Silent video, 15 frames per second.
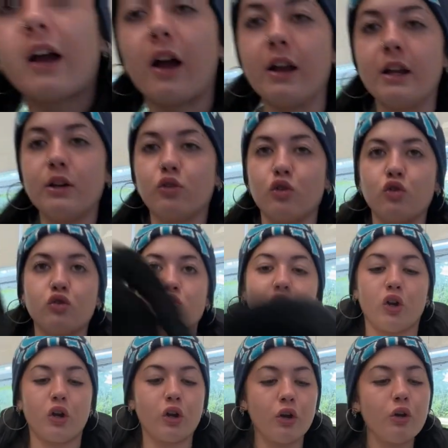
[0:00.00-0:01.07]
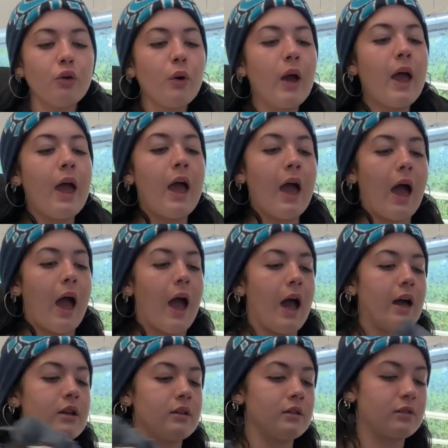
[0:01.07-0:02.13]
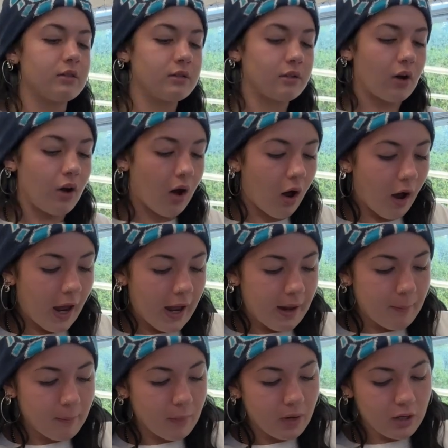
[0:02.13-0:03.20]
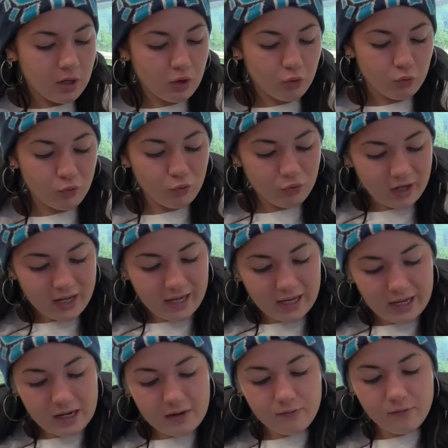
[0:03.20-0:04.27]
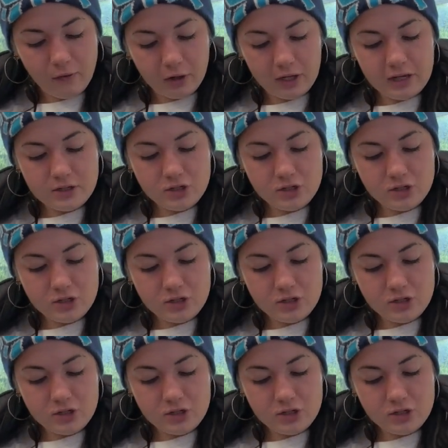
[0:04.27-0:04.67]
I need to do and I'm really fucking